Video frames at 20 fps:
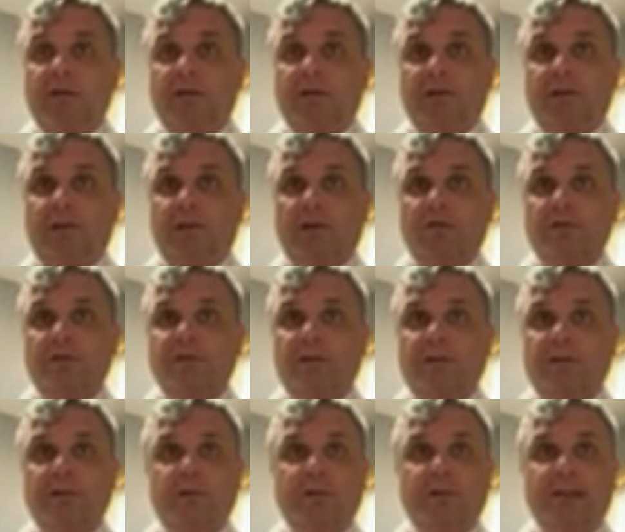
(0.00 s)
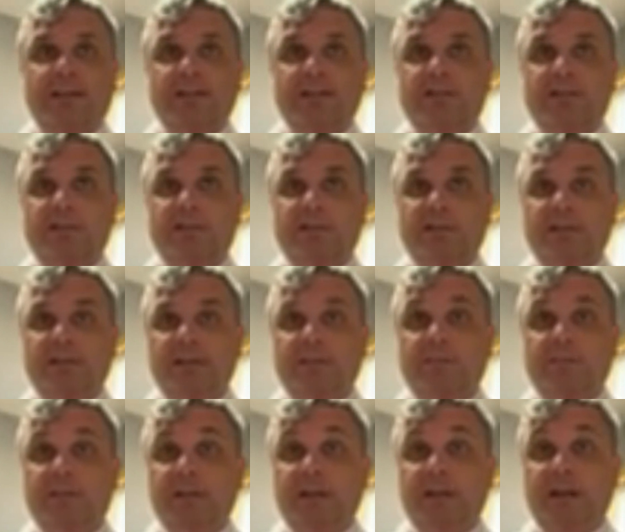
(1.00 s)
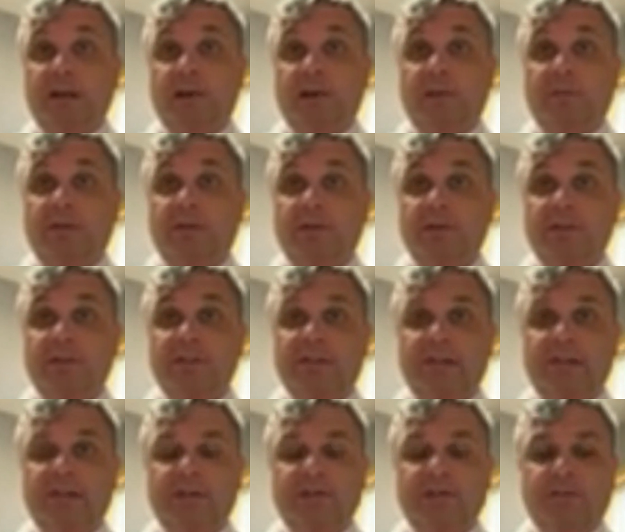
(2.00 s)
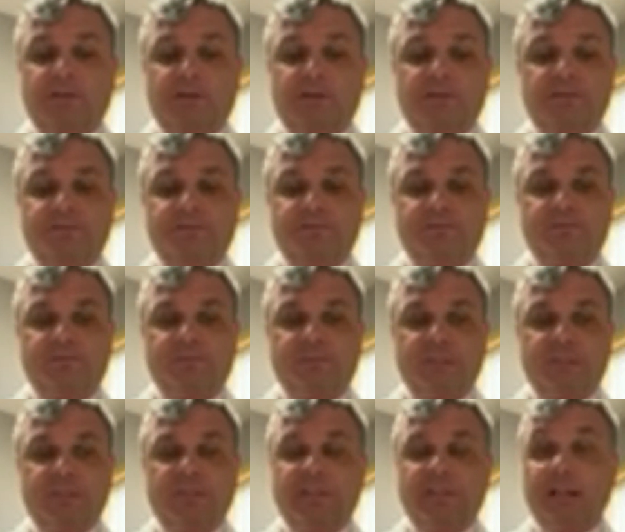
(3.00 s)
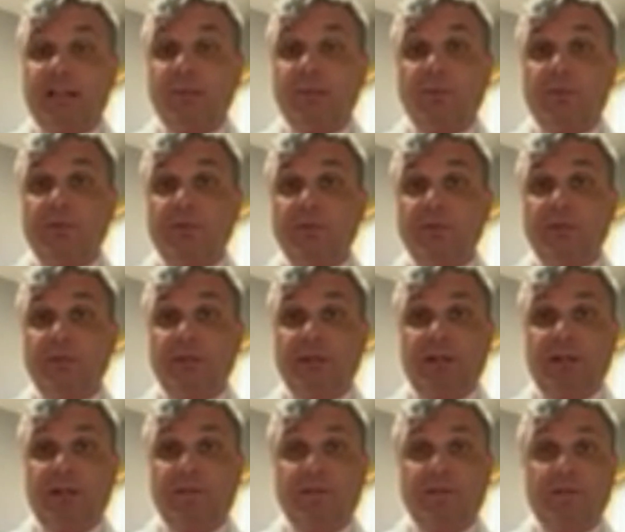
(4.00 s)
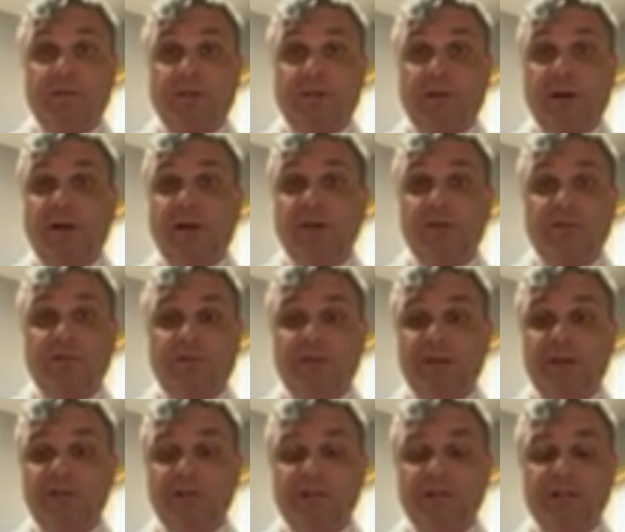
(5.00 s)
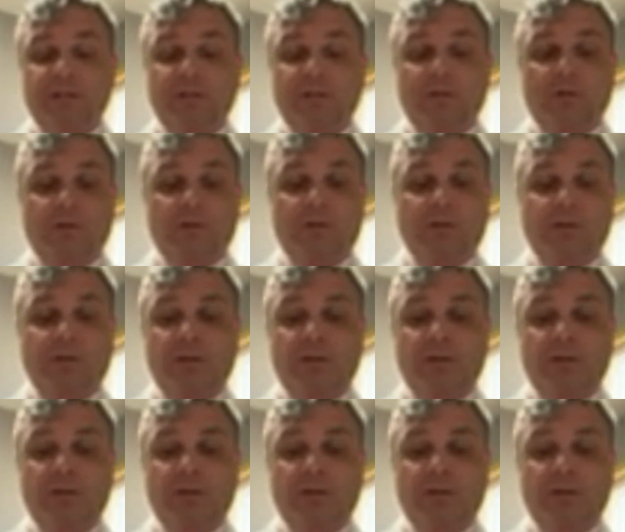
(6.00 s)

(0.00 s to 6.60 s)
Long-term, I just don't see it being healthy or safe or sustainable, either cost, frequency, or